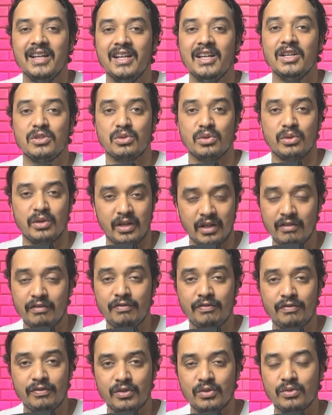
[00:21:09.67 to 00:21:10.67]
So
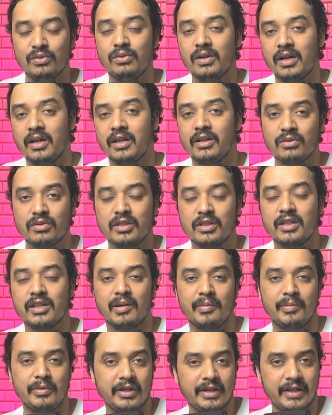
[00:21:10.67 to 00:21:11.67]
if you are using
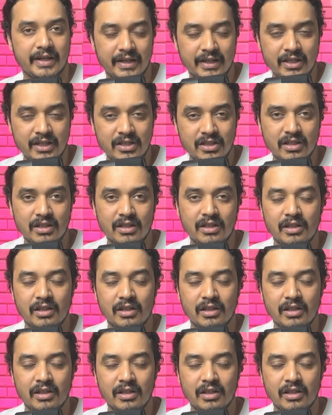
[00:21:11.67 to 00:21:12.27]
community edition,